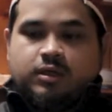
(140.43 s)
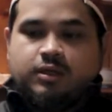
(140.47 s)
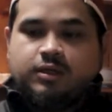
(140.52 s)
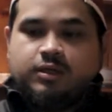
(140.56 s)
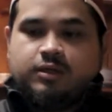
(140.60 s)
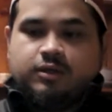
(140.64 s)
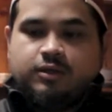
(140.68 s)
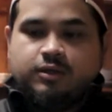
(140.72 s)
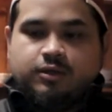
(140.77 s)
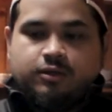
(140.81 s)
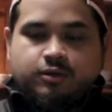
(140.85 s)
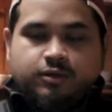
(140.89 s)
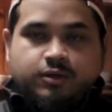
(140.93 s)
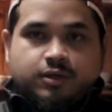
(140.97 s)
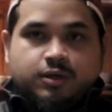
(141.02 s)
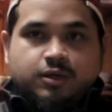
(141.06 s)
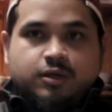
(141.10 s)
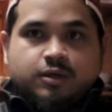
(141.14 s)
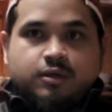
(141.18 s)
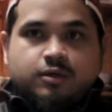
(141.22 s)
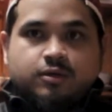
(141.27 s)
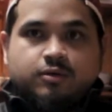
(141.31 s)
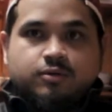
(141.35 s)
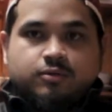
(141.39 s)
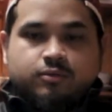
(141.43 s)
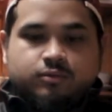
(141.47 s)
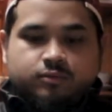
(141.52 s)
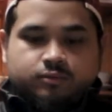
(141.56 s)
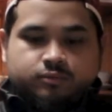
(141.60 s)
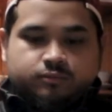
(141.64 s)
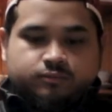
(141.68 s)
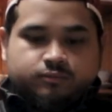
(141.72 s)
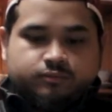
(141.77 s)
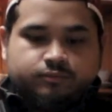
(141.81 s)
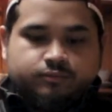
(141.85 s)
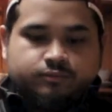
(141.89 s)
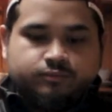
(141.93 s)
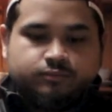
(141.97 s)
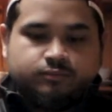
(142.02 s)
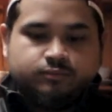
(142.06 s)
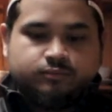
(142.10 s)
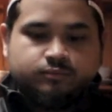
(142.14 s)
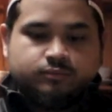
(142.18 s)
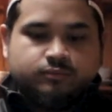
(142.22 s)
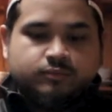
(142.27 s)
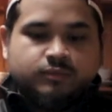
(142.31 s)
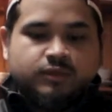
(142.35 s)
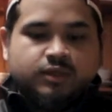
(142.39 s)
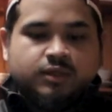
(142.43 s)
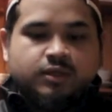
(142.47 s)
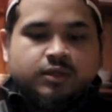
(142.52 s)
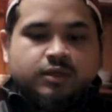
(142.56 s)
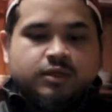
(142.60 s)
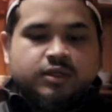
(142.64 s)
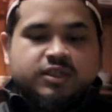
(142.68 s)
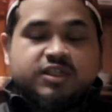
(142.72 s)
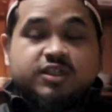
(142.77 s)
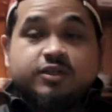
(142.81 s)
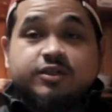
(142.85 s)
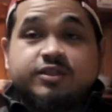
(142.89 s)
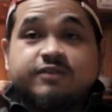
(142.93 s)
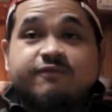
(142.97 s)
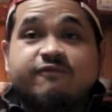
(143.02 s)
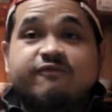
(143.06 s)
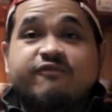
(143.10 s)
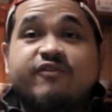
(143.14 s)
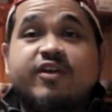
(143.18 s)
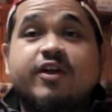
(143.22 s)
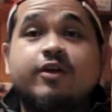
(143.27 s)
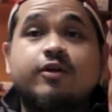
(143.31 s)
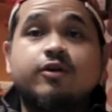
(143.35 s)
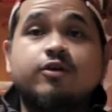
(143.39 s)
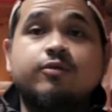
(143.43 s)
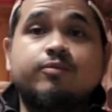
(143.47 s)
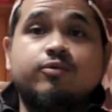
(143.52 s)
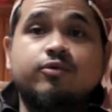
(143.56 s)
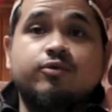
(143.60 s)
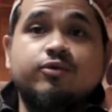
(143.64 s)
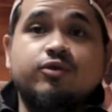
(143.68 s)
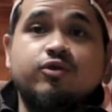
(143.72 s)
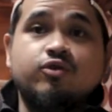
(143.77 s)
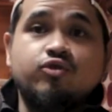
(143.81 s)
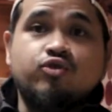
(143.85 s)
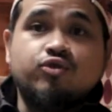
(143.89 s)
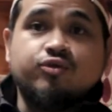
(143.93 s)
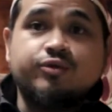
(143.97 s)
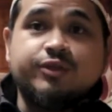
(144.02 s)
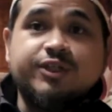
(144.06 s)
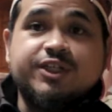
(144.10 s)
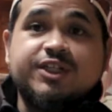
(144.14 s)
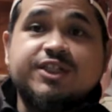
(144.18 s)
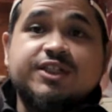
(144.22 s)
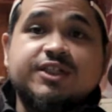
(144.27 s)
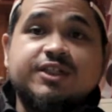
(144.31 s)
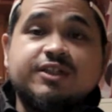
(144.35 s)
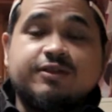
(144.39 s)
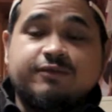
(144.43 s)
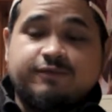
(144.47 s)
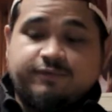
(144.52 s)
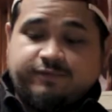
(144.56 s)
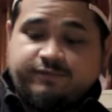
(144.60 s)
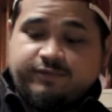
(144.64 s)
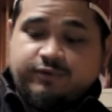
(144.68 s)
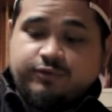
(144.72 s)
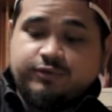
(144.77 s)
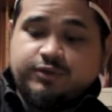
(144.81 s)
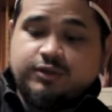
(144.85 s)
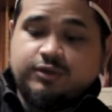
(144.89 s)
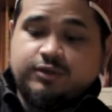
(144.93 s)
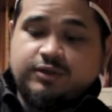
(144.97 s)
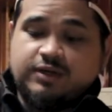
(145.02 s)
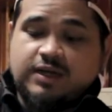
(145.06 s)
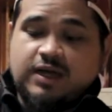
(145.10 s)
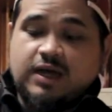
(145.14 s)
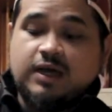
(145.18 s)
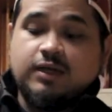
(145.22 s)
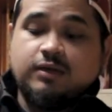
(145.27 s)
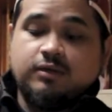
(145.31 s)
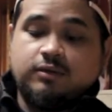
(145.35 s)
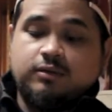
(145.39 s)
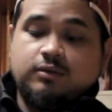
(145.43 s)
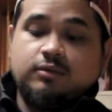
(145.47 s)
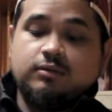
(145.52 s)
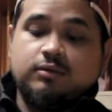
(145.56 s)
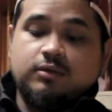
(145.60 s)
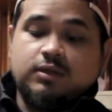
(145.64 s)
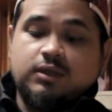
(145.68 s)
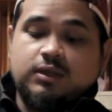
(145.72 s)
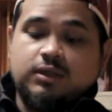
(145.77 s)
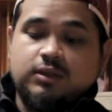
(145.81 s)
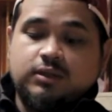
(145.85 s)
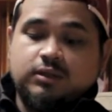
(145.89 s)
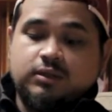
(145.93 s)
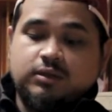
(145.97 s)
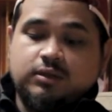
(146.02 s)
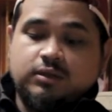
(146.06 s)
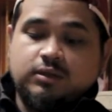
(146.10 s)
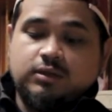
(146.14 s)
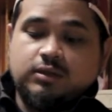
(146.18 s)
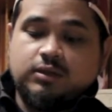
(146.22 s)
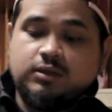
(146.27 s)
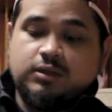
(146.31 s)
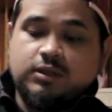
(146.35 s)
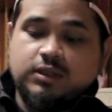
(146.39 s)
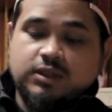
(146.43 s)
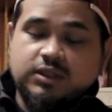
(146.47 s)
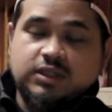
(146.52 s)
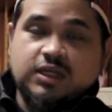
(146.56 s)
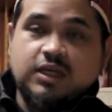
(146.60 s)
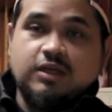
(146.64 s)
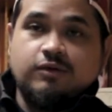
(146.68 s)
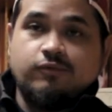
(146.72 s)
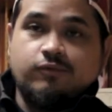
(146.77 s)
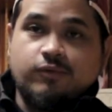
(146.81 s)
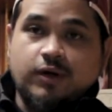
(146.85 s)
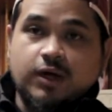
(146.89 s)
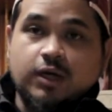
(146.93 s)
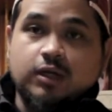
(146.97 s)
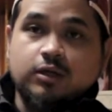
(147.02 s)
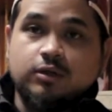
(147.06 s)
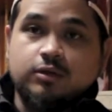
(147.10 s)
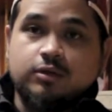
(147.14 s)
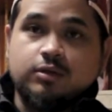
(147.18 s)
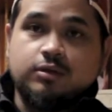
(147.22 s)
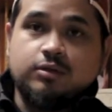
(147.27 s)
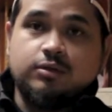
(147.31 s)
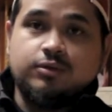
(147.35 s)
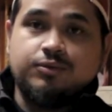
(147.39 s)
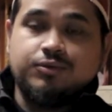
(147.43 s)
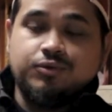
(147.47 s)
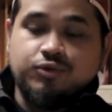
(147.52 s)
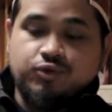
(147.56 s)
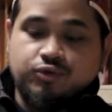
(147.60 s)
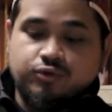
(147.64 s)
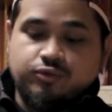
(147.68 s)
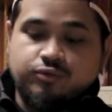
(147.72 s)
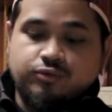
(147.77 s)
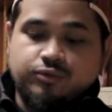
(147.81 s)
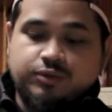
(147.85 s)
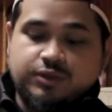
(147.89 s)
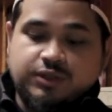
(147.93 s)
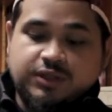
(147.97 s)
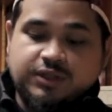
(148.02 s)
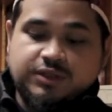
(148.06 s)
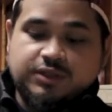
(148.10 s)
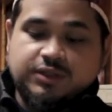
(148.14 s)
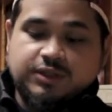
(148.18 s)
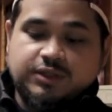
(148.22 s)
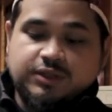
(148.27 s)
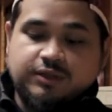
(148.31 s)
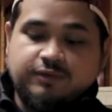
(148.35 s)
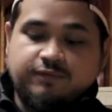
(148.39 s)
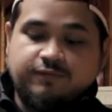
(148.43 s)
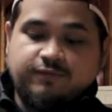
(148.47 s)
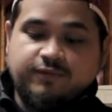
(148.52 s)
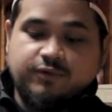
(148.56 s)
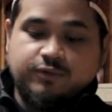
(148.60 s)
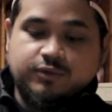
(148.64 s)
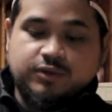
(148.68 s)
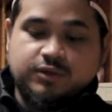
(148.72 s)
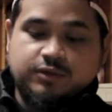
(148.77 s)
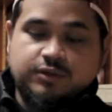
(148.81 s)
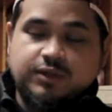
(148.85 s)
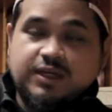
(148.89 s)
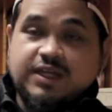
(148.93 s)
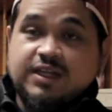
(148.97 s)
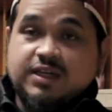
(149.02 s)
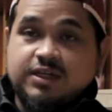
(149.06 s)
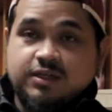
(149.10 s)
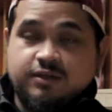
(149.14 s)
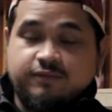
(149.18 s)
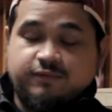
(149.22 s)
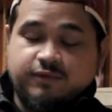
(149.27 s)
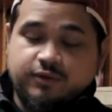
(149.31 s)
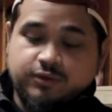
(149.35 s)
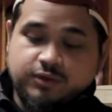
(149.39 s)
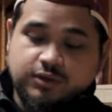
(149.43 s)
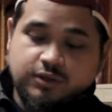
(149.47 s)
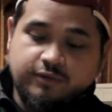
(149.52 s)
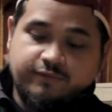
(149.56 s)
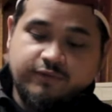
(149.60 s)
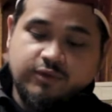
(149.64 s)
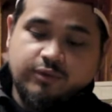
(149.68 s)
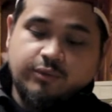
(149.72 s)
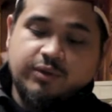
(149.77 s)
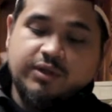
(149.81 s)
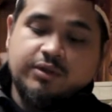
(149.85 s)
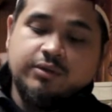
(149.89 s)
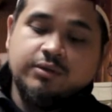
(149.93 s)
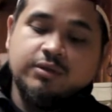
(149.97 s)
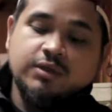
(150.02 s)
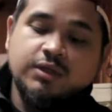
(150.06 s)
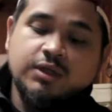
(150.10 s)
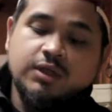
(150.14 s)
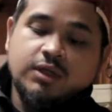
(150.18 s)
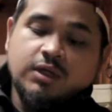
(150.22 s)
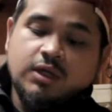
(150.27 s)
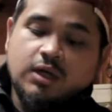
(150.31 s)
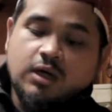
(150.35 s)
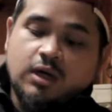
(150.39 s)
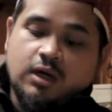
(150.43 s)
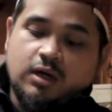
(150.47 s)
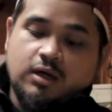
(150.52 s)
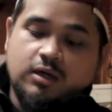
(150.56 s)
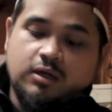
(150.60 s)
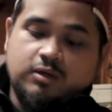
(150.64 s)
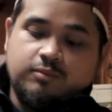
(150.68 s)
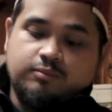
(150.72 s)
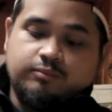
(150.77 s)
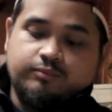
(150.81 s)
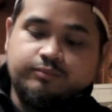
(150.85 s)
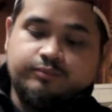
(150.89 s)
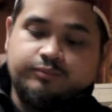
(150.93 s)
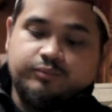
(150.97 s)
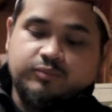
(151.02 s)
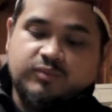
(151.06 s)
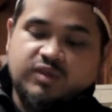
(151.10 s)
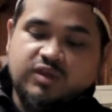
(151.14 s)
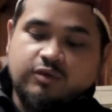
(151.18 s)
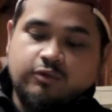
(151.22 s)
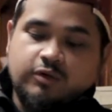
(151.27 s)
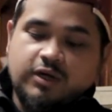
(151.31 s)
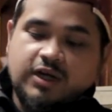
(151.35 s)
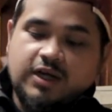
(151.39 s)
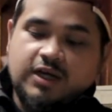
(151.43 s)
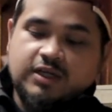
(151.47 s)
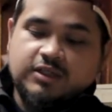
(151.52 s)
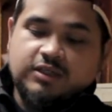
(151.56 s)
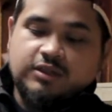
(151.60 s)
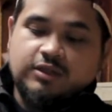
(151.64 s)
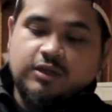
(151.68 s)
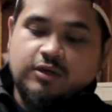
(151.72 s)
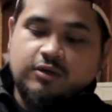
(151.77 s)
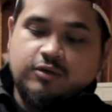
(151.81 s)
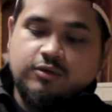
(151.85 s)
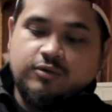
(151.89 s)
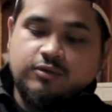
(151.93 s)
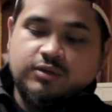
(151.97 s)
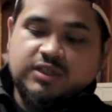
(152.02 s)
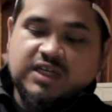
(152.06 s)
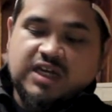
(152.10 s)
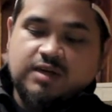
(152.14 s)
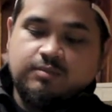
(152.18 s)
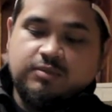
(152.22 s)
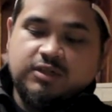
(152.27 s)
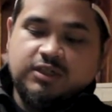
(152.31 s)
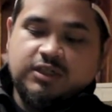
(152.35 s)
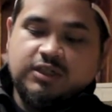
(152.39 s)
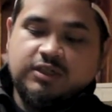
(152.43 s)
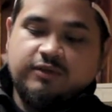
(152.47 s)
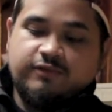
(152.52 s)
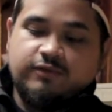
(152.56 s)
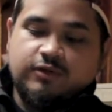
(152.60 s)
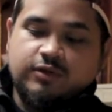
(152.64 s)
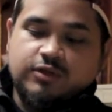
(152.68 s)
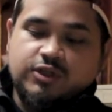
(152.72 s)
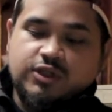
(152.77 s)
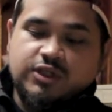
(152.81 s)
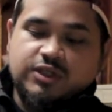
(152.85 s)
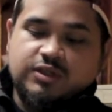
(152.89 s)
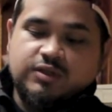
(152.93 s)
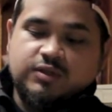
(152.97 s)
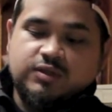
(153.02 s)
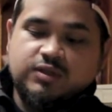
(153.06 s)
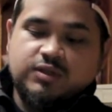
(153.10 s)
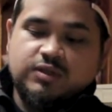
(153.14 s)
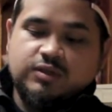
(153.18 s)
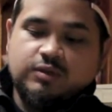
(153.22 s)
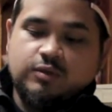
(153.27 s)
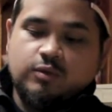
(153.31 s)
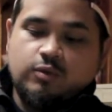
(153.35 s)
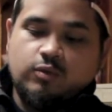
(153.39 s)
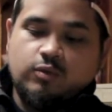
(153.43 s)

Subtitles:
And here you go. So it's a variable neutral density filter, not just a regular neutral density filter, ND filter, if you will. Whereas those, I believe, are just